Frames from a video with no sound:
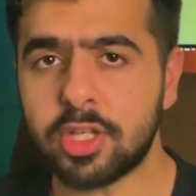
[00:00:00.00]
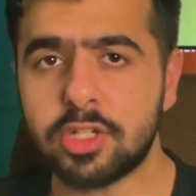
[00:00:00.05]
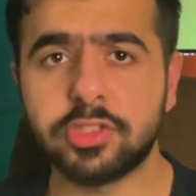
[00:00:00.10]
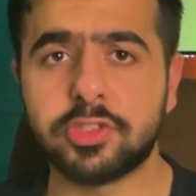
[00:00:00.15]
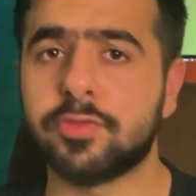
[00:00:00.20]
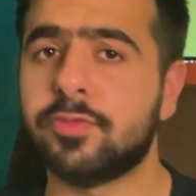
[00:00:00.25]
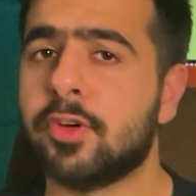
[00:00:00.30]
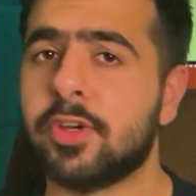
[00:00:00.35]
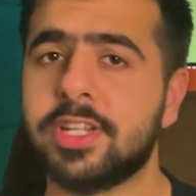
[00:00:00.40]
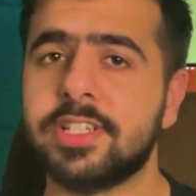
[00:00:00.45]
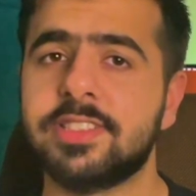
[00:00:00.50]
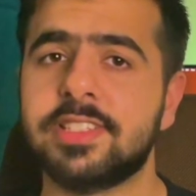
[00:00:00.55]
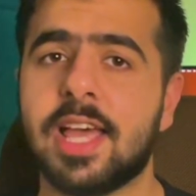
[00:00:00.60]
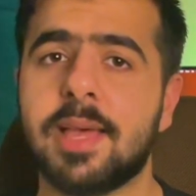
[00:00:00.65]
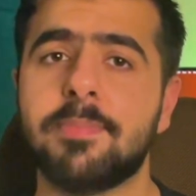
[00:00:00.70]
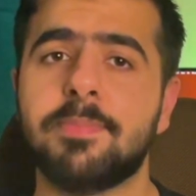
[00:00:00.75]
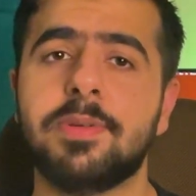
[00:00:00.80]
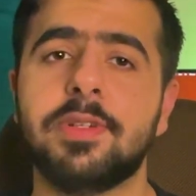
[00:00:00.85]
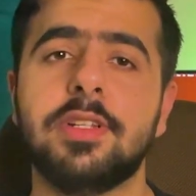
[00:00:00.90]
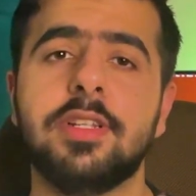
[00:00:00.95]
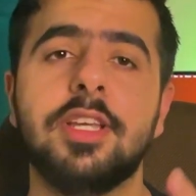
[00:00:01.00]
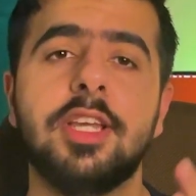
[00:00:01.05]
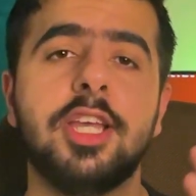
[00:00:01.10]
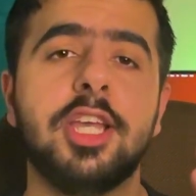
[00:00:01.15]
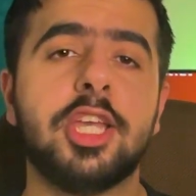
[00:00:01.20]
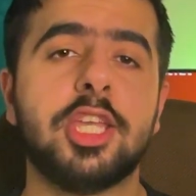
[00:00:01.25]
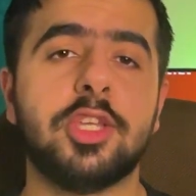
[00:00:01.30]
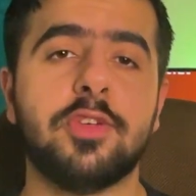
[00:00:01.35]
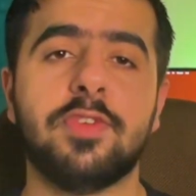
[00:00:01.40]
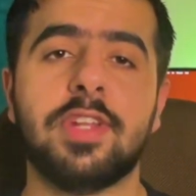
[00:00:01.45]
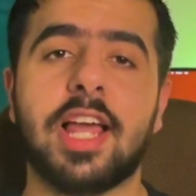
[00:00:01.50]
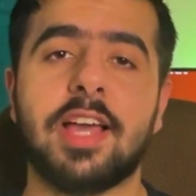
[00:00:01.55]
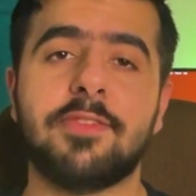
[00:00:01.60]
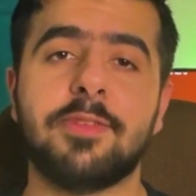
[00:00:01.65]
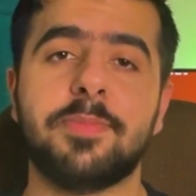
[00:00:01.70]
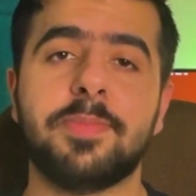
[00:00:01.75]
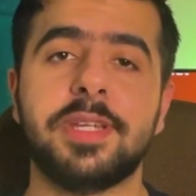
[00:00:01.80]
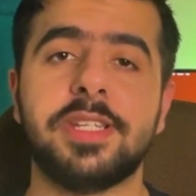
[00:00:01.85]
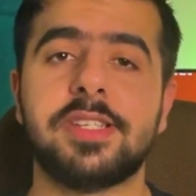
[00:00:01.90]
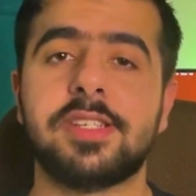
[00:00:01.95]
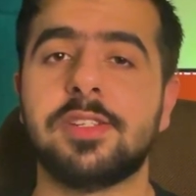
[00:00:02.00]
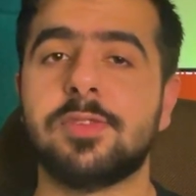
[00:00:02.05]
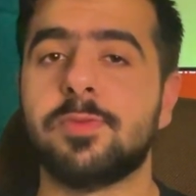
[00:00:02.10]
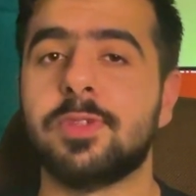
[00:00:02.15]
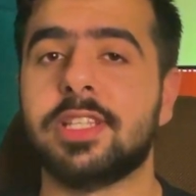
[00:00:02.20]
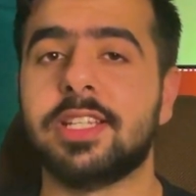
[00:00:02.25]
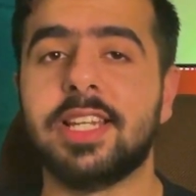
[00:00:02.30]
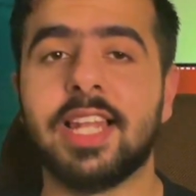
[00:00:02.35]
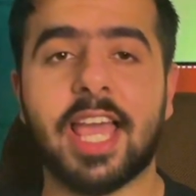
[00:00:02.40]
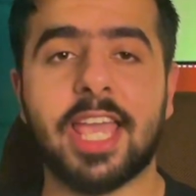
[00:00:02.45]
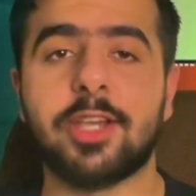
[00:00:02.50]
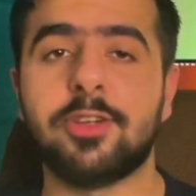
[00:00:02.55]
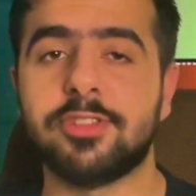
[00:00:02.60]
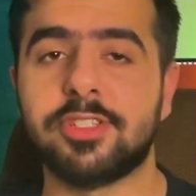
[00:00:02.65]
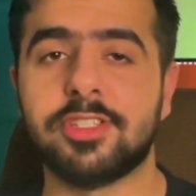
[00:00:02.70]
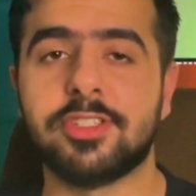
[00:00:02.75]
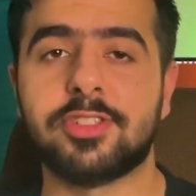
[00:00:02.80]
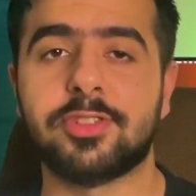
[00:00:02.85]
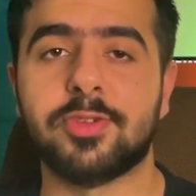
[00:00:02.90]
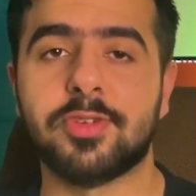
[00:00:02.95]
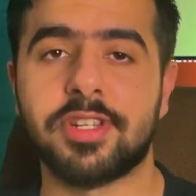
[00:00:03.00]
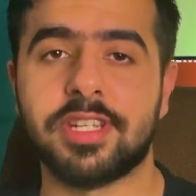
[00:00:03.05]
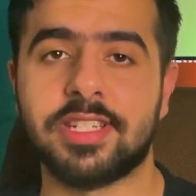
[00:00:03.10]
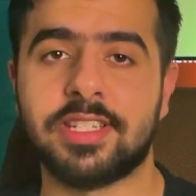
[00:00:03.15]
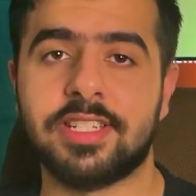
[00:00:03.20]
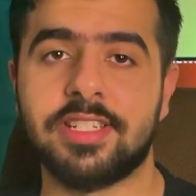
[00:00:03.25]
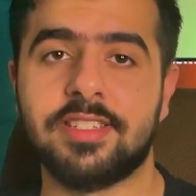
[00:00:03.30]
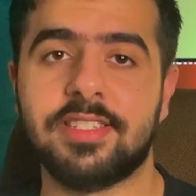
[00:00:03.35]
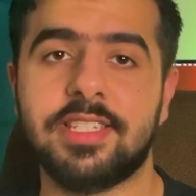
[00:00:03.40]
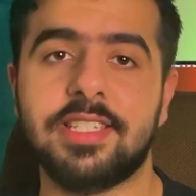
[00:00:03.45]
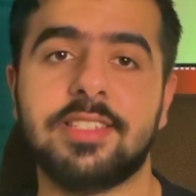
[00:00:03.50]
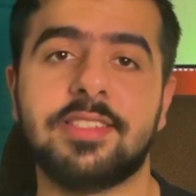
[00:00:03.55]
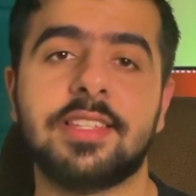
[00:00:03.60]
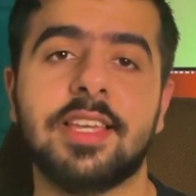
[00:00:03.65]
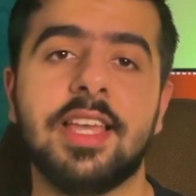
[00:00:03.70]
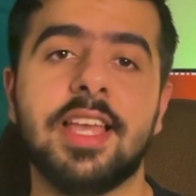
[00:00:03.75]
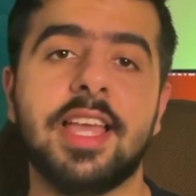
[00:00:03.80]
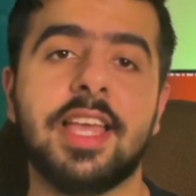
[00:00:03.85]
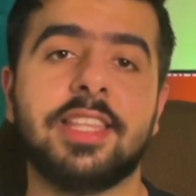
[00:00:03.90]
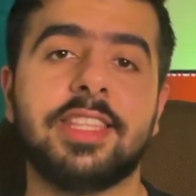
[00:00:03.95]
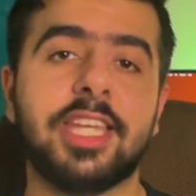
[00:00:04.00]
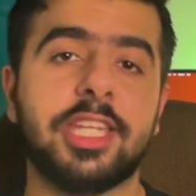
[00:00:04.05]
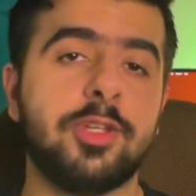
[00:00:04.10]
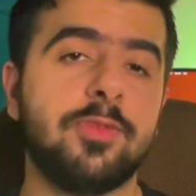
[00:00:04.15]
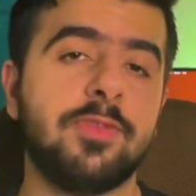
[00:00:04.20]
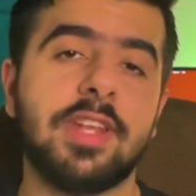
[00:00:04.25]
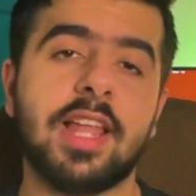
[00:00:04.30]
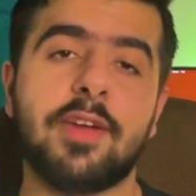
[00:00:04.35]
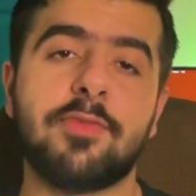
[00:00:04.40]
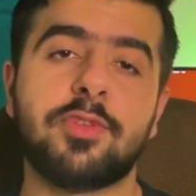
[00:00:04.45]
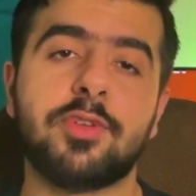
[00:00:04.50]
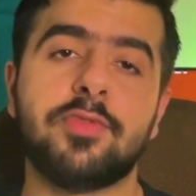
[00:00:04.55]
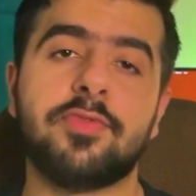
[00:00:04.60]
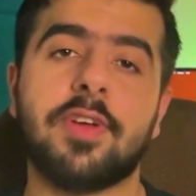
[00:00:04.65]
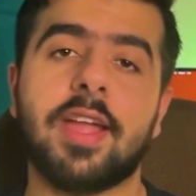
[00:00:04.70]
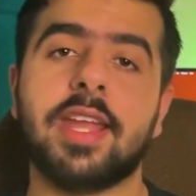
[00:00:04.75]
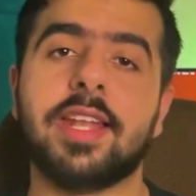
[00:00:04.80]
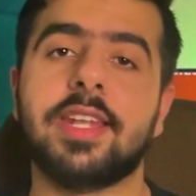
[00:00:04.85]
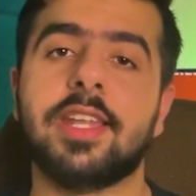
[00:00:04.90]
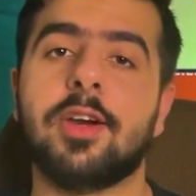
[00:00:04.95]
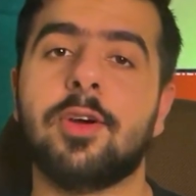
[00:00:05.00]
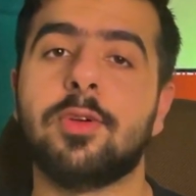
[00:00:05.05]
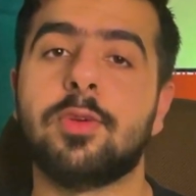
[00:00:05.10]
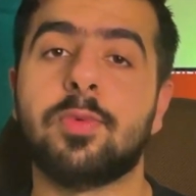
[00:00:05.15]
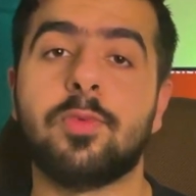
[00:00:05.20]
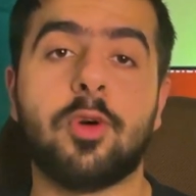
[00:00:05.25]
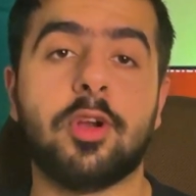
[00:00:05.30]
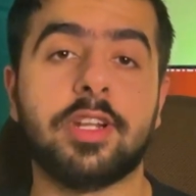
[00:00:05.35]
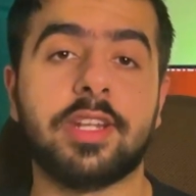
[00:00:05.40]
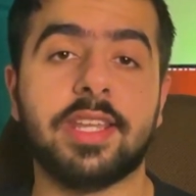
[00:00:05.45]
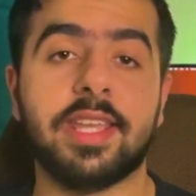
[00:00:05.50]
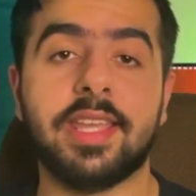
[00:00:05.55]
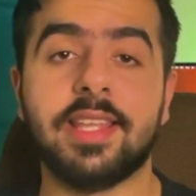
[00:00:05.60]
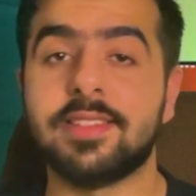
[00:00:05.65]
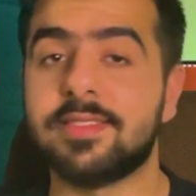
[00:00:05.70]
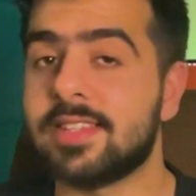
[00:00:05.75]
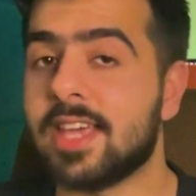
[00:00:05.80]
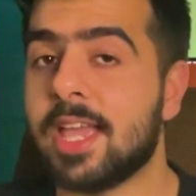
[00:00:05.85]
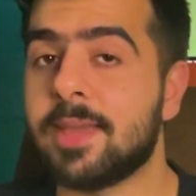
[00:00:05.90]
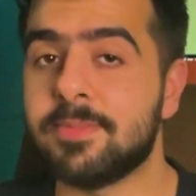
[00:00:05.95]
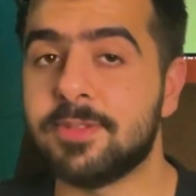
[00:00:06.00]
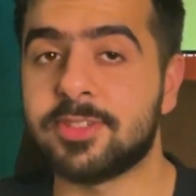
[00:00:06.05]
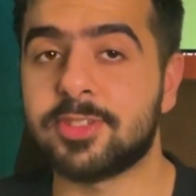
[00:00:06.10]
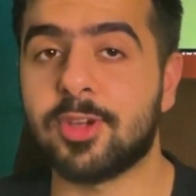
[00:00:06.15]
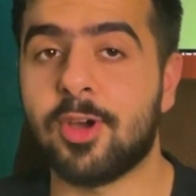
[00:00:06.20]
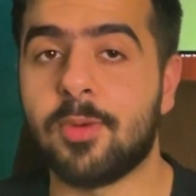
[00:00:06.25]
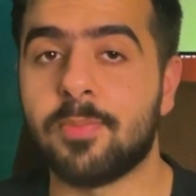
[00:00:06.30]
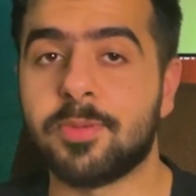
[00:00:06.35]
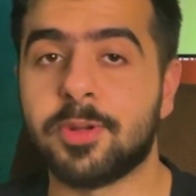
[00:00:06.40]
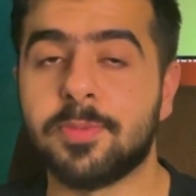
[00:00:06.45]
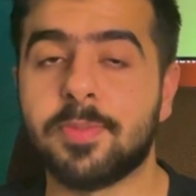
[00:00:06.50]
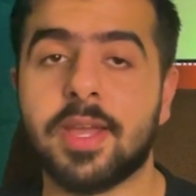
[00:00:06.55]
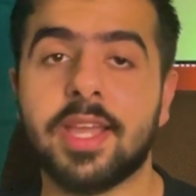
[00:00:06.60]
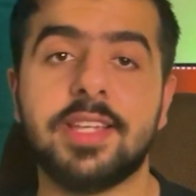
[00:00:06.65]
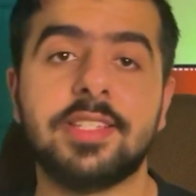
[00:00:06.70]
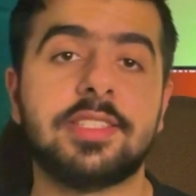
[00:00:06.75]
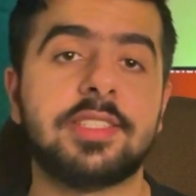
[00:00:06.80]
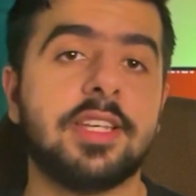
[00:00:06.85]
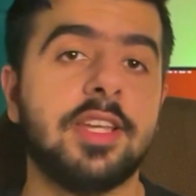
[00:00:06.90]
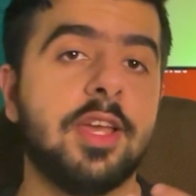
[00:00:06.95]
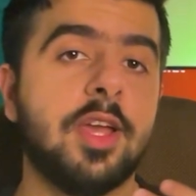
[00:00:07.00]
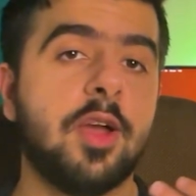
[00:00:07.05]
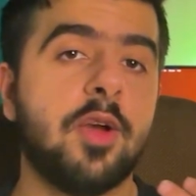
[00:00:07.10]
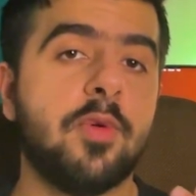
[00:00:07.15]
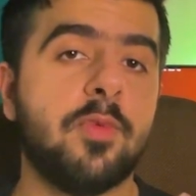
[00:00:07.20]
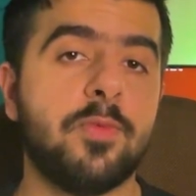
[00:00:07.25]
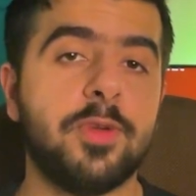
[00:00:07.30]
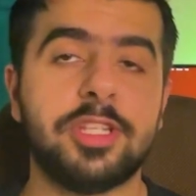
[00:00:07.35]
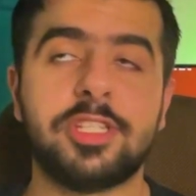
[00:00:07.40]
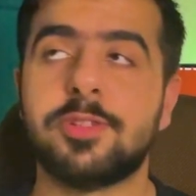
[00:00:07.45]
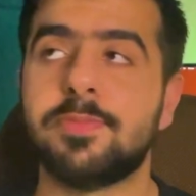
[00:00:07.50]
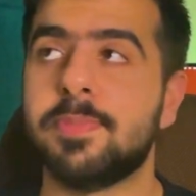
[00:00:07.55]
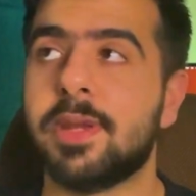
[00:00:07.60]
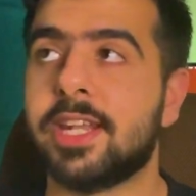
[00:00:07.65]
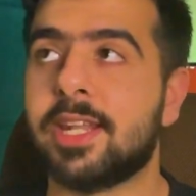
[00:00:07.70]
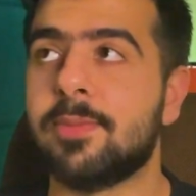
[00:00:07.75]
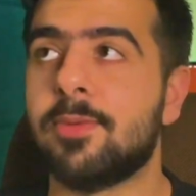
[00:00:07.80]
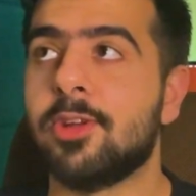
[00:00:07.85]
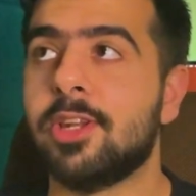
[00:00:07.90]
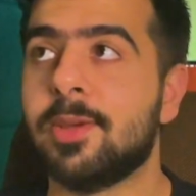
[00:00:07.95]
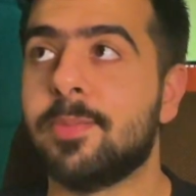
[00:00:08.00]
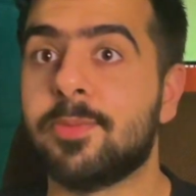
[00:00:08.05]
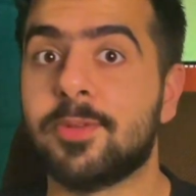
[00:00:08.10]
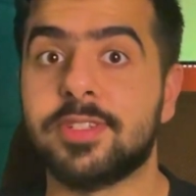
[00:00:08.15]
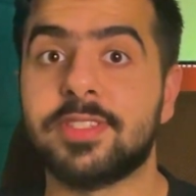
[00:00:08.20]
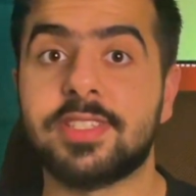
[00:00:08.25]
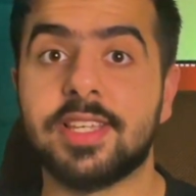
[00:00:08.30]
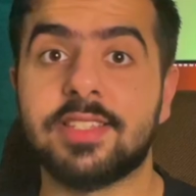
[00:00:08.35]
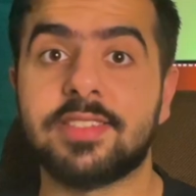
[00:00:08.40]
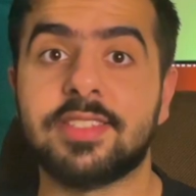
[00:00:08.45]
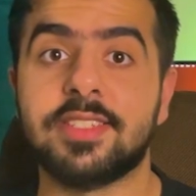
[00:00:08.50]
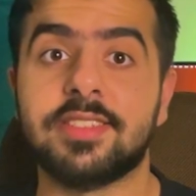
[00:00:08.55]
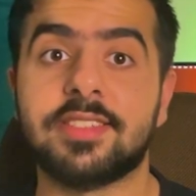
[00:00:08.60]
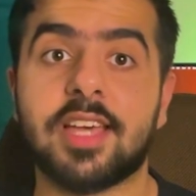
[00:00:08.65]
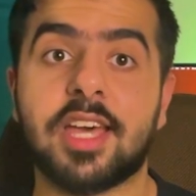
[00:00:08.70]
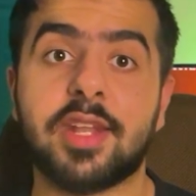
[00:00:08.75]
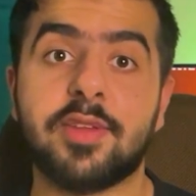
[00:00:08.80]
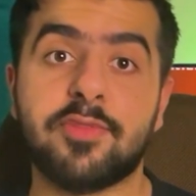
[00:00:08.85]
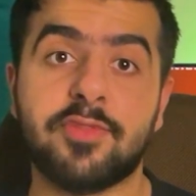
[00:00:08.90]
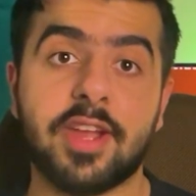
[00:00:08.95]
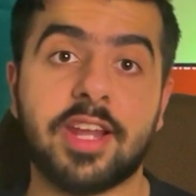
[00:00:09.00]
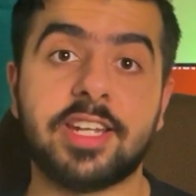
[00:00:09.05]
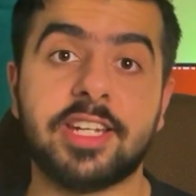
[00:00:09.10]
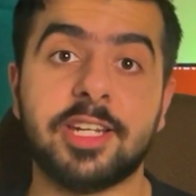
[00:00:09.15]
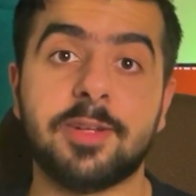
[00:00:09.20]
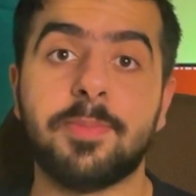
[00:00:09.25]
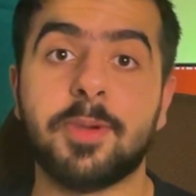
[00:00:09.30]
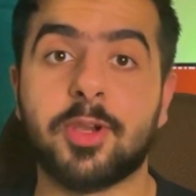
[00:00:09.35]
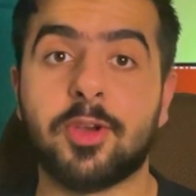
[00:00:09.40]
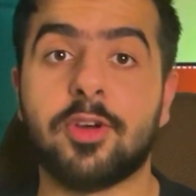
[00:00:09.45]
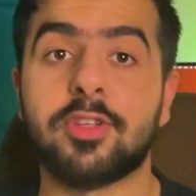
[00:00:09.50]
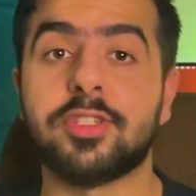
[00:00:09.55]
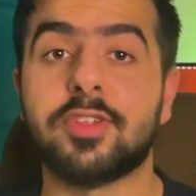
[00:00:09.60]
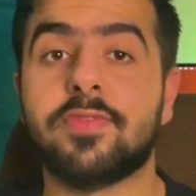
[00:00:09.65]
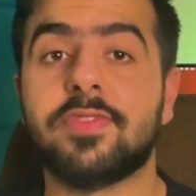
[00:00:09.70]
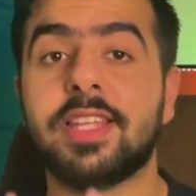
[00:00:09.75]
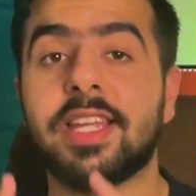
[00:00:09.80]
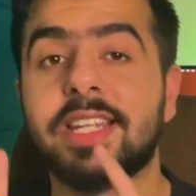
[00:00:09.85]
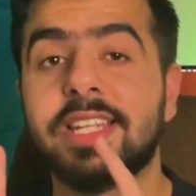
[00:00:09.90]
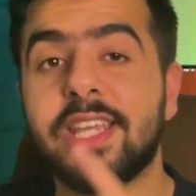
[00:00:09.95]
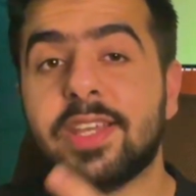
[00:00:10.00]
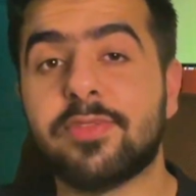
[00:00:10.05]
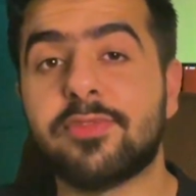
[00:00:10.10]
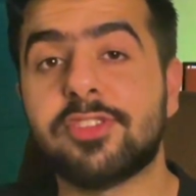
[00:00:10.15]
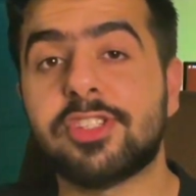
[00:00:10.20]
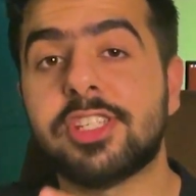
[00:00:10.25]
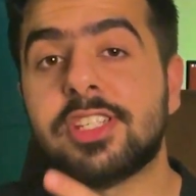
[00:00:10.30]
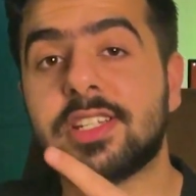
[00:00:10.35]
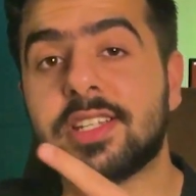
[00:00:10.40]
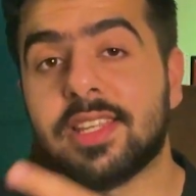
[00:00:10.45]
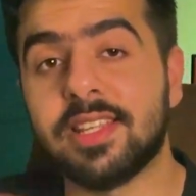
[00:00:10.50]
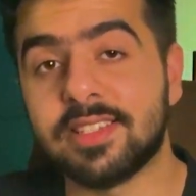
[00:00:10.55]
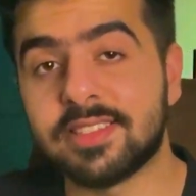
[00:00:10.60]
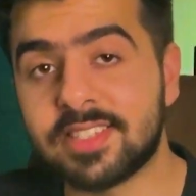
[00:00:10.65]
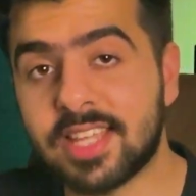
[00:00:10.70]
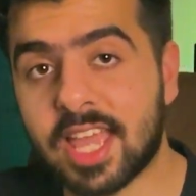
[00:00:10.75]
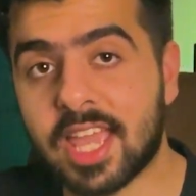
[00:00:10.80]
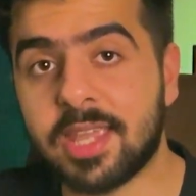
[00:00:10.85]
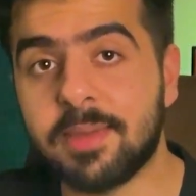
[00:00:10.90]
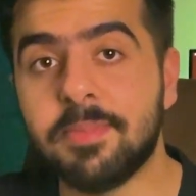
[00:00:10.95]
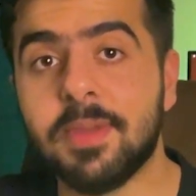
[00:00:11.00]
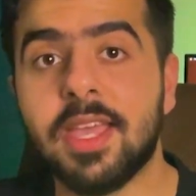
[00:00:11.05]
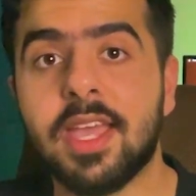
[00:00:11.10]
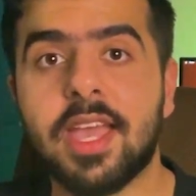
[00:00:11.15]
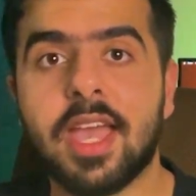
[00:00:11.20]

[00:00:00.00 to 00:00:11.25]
So, for example, you will have a patient with glycogen storage disease, then you will have to find out what enzyme is compromised, which metabolic processes are affected because of that deficient enzyme,